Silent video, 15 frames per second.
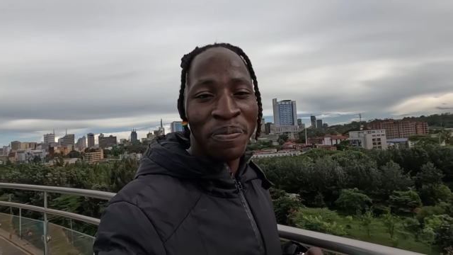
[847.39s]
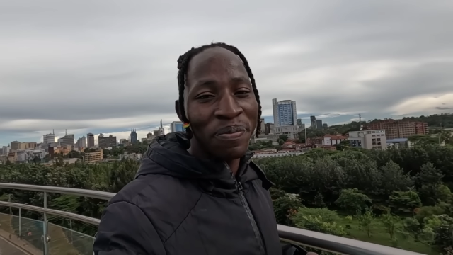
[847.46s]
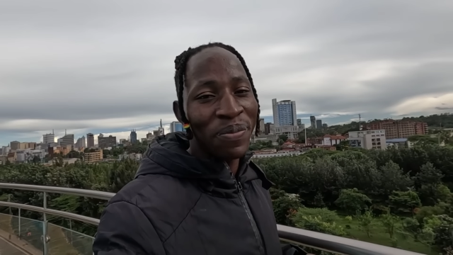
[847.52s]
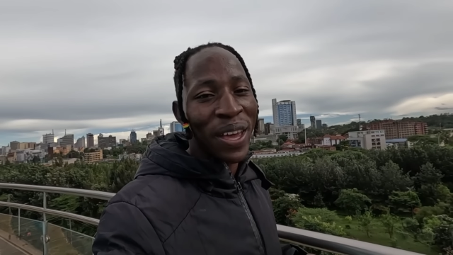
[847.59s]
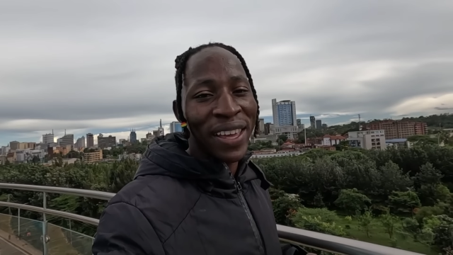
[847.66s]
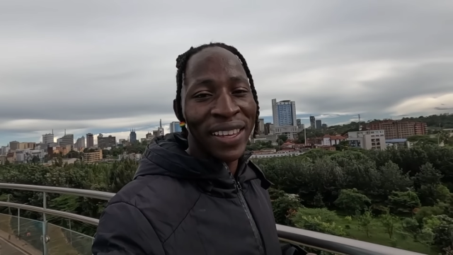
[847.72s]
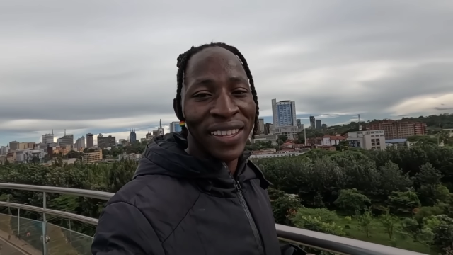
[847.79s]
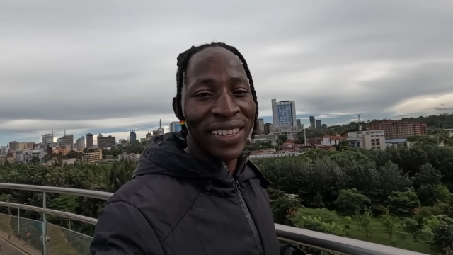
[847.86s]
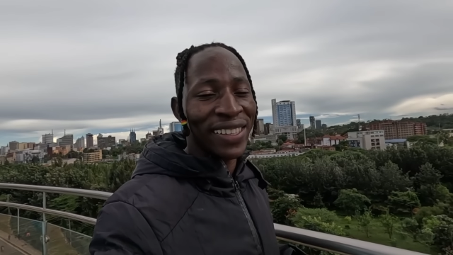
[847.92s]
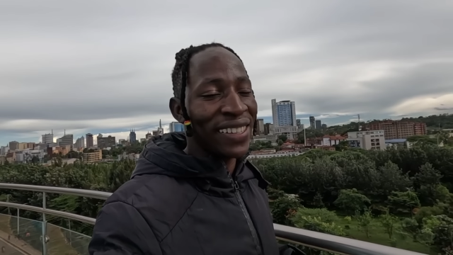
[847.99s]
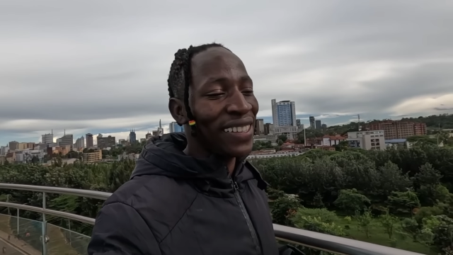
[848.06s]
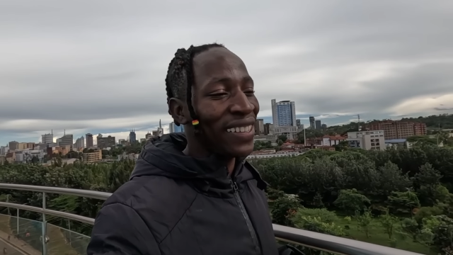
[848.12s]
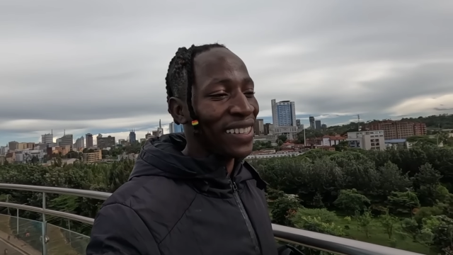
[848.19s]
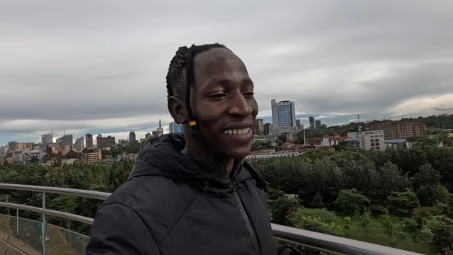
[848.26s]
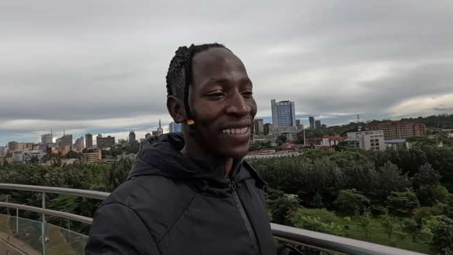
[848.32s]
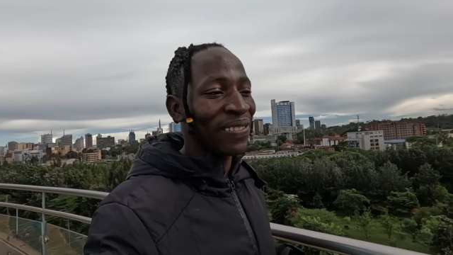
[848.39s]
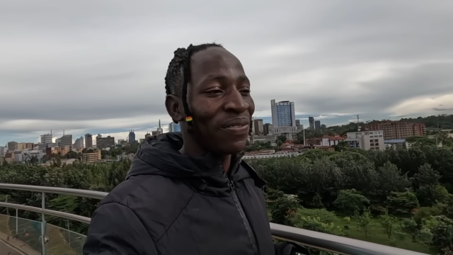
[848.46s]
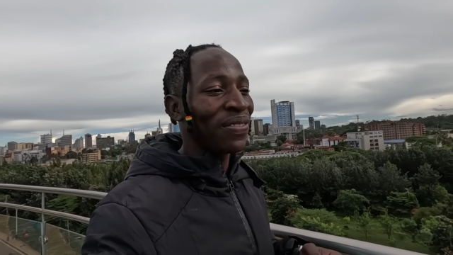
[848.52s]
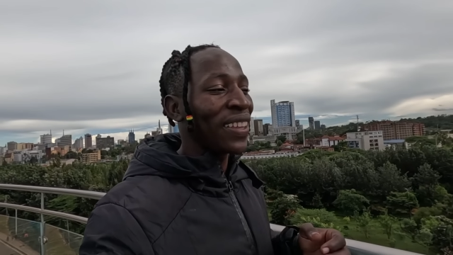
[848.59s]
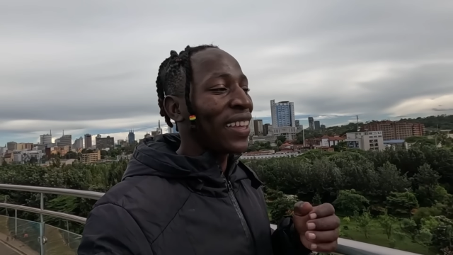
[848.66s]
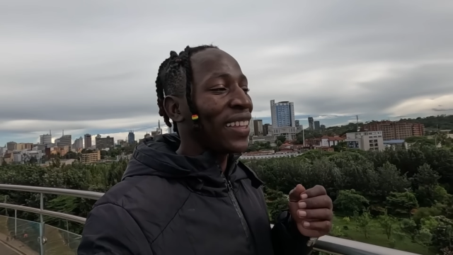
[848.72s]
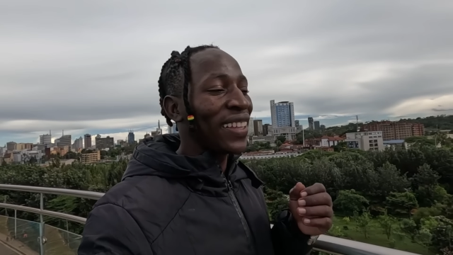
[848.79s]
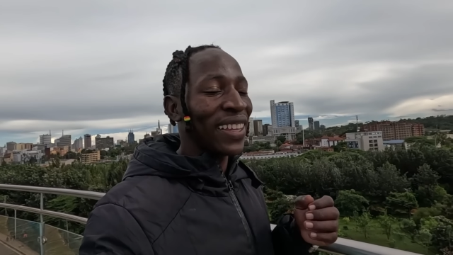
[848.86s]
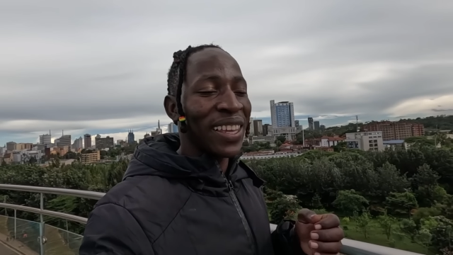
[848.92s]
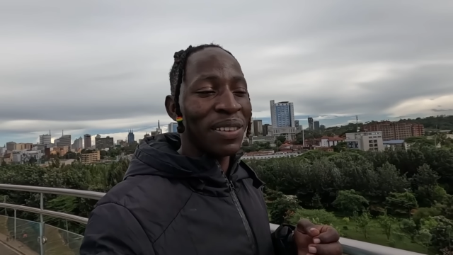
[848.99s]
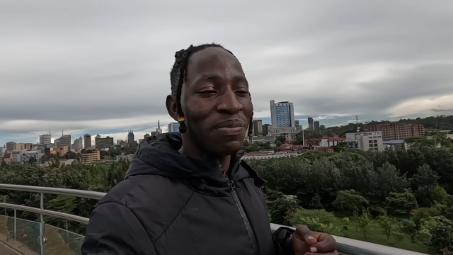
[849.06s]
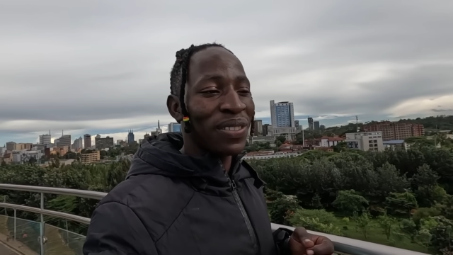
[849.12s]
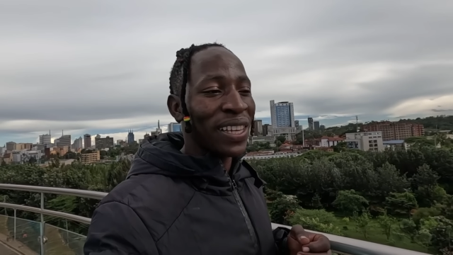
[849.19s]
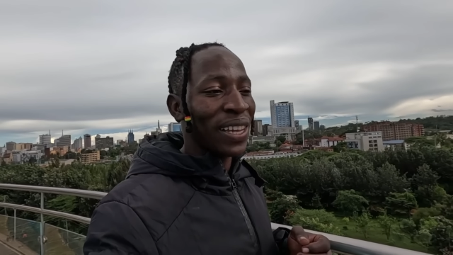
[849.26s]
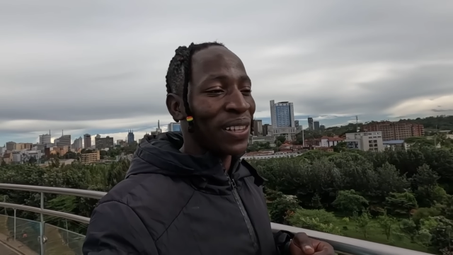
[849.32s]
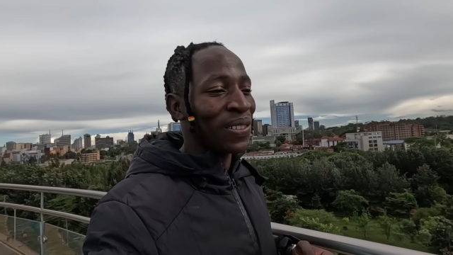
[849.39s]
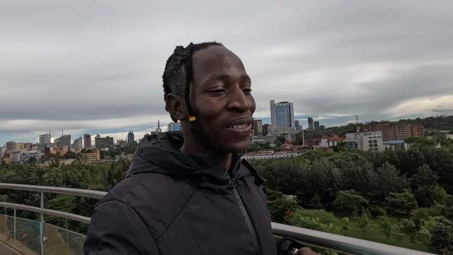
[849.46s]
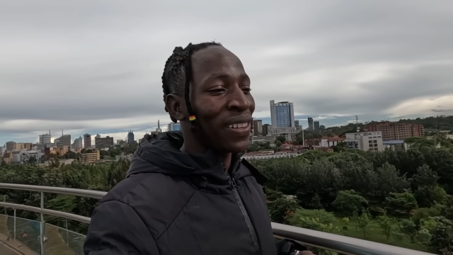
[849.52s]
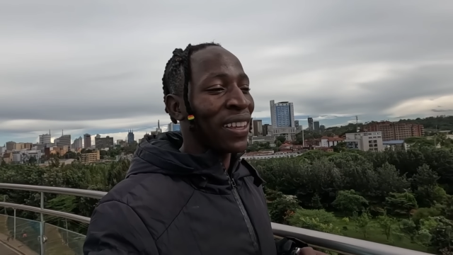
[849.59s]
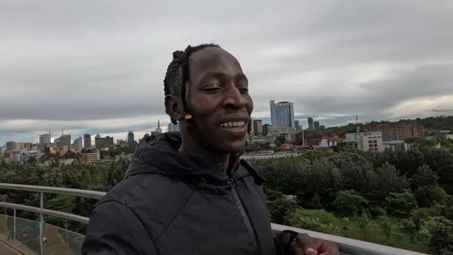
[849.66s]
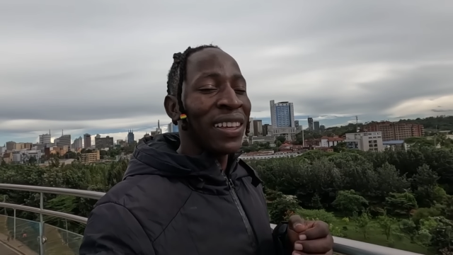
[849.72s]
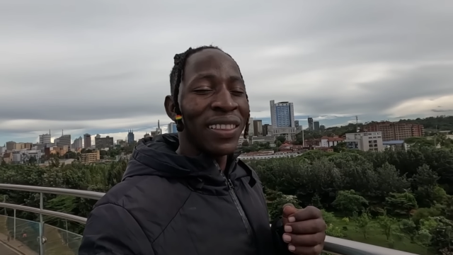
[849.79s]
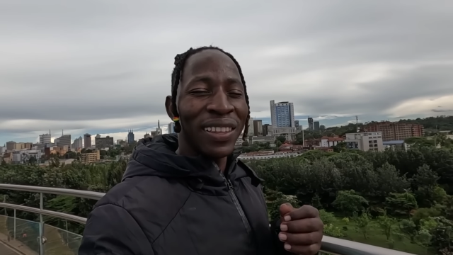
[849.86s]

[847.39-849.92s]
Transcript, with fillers: back in Cape Town.